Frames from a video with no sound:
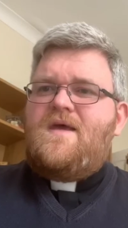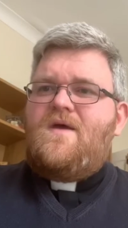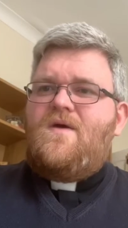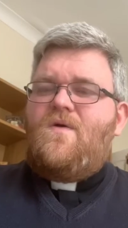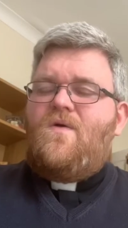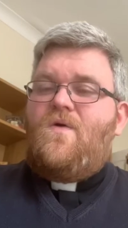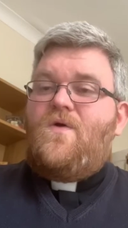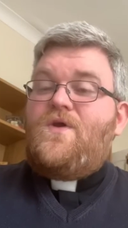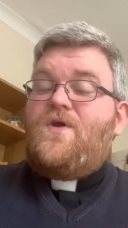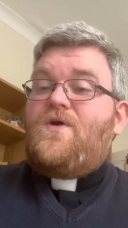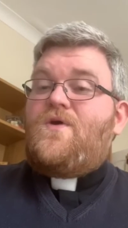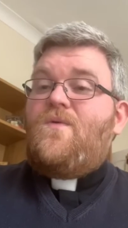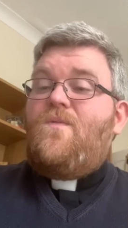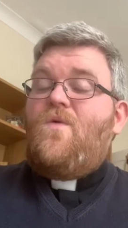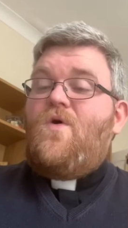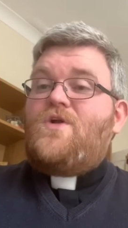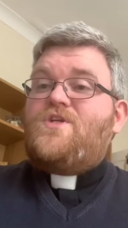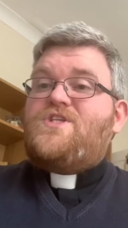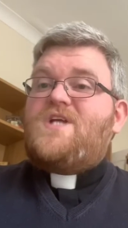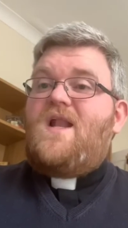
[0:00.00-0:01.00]
or you can
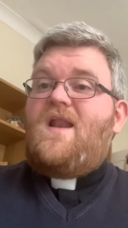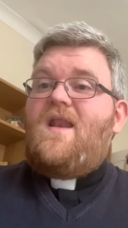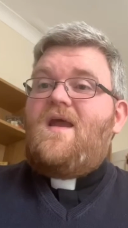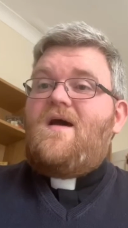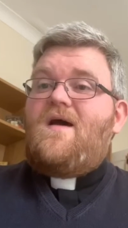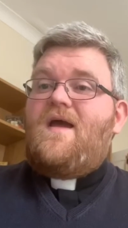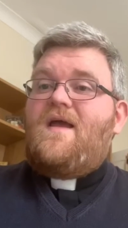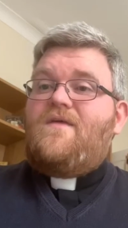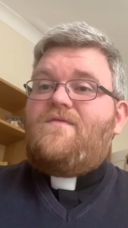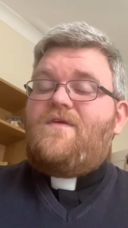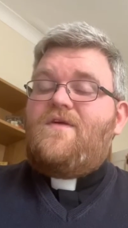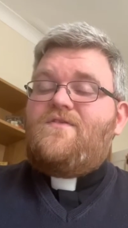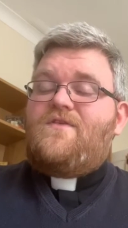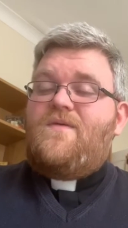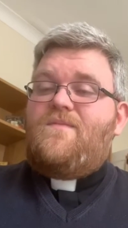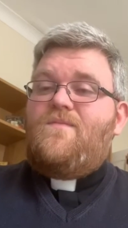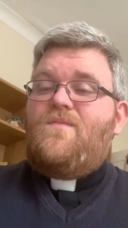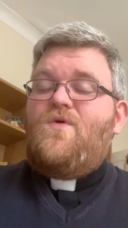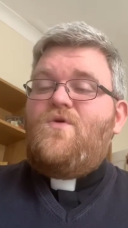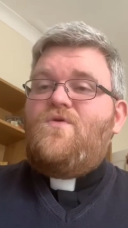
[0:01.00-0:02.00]
watch it live as
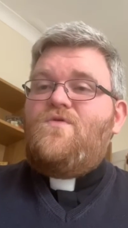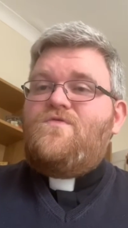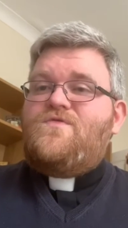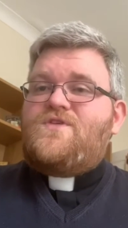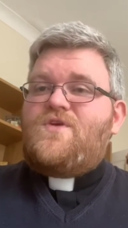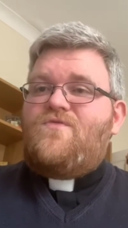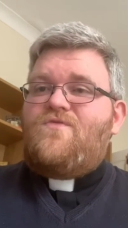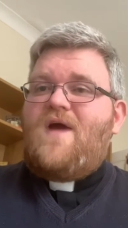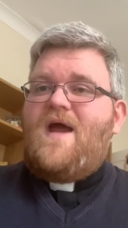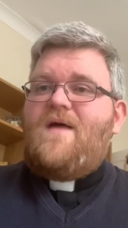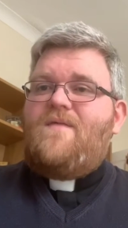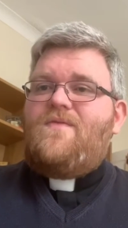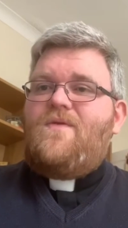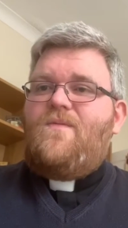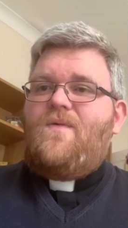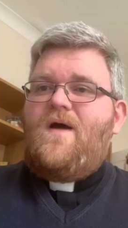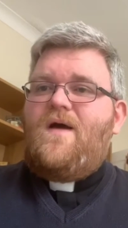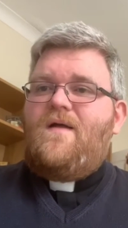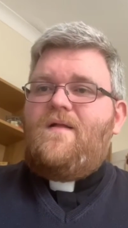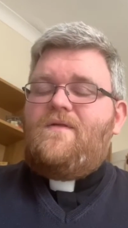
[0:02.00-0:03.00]
it moves around the
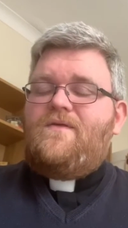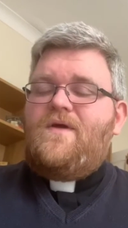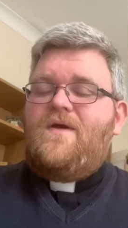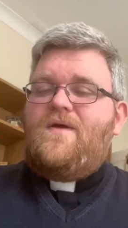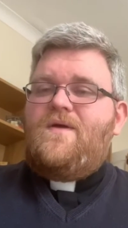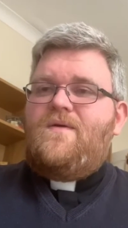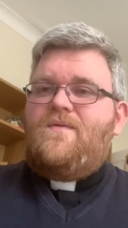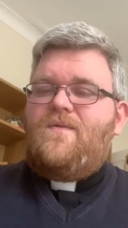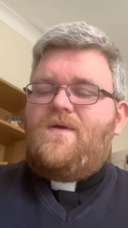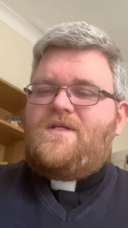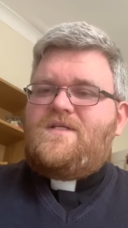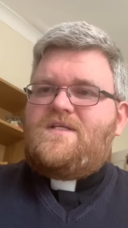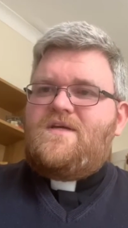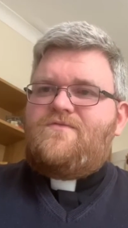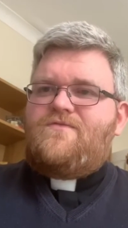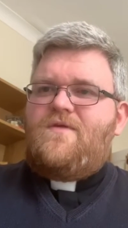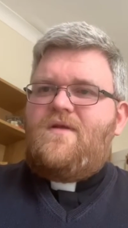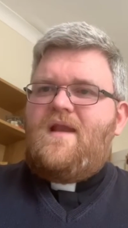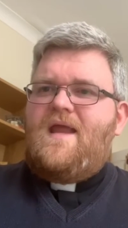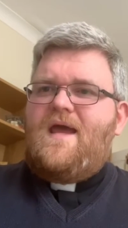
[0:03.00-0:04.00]
world with
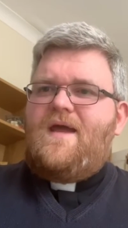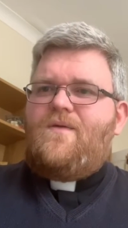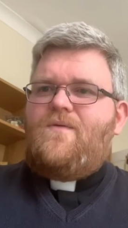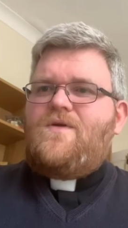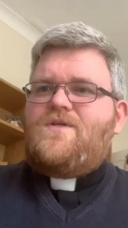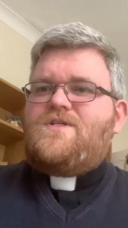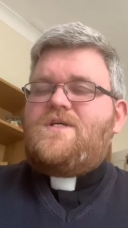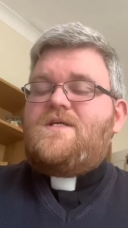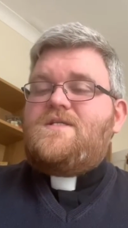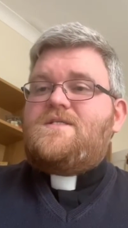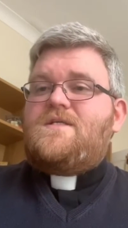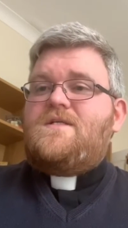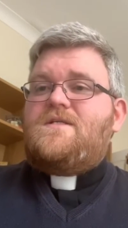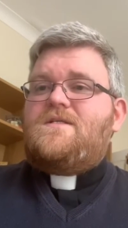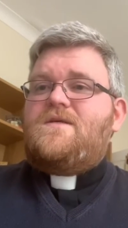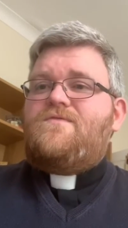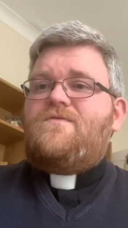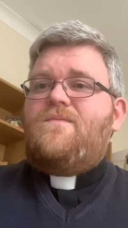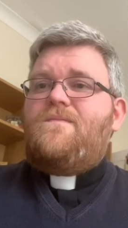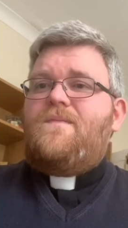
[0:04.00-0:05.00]
different languages and
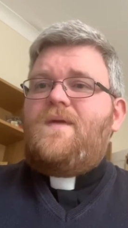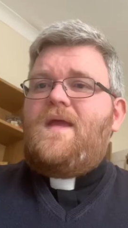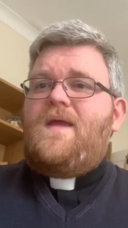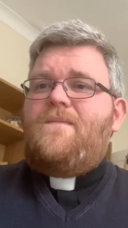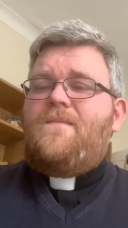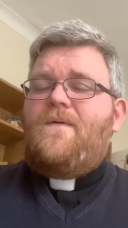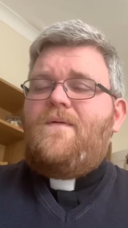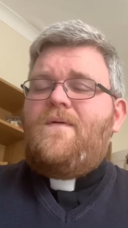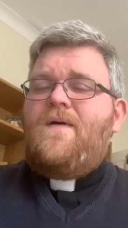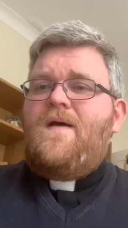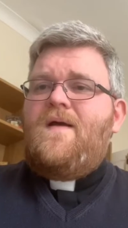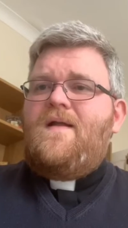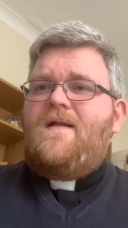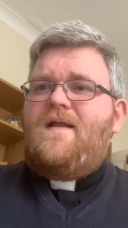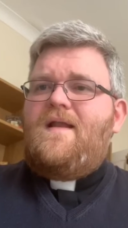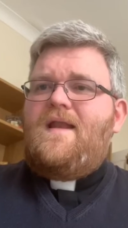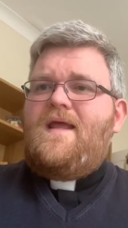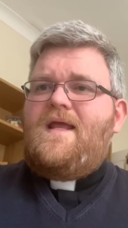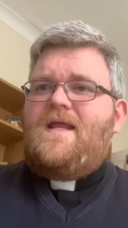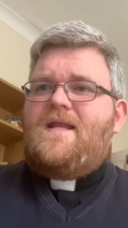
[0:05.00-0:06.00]
different people
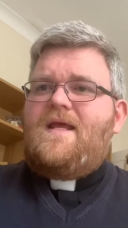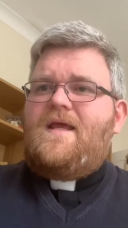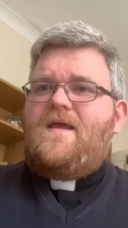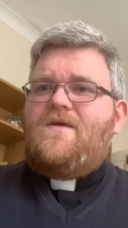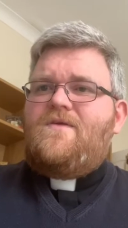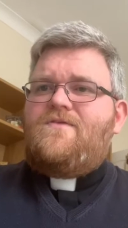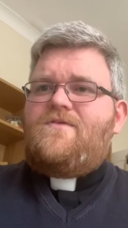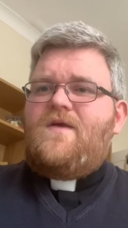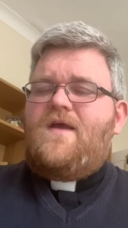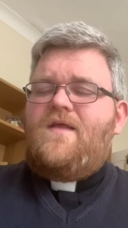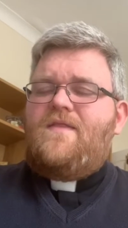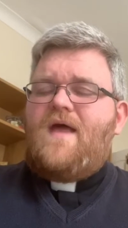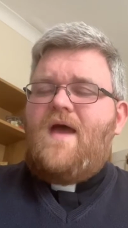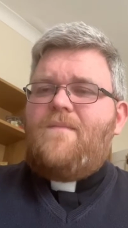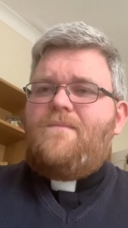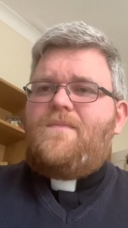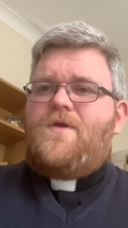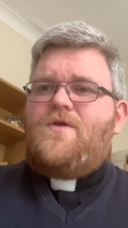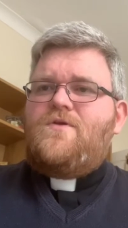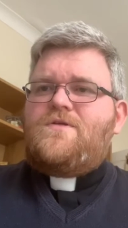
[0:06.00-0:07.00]
leading us in
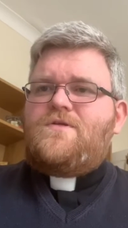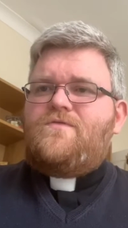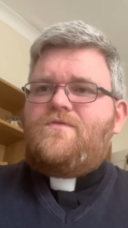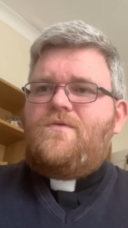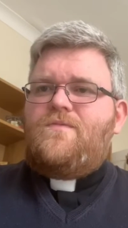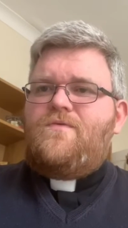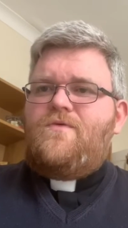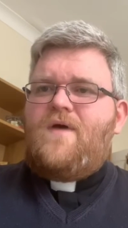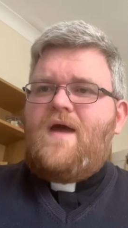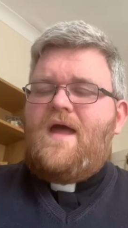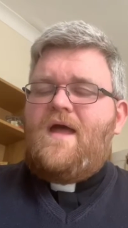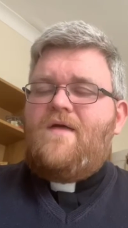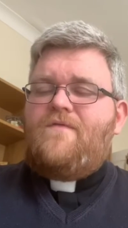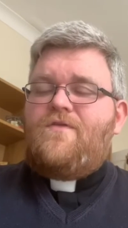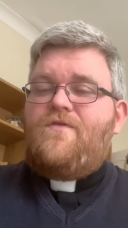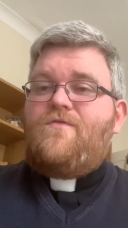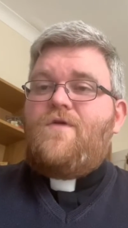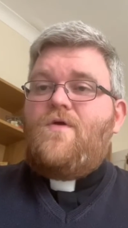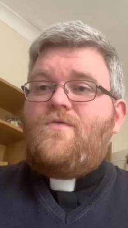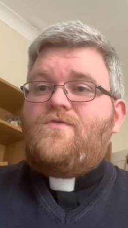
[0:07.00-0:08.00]
that beautiful prayer of
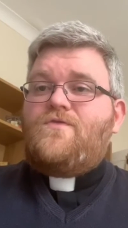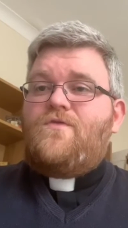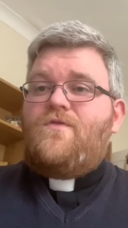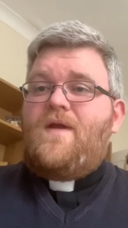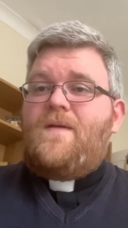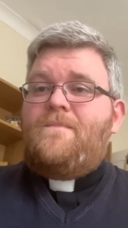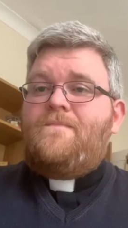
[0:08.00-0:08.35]
the rosary.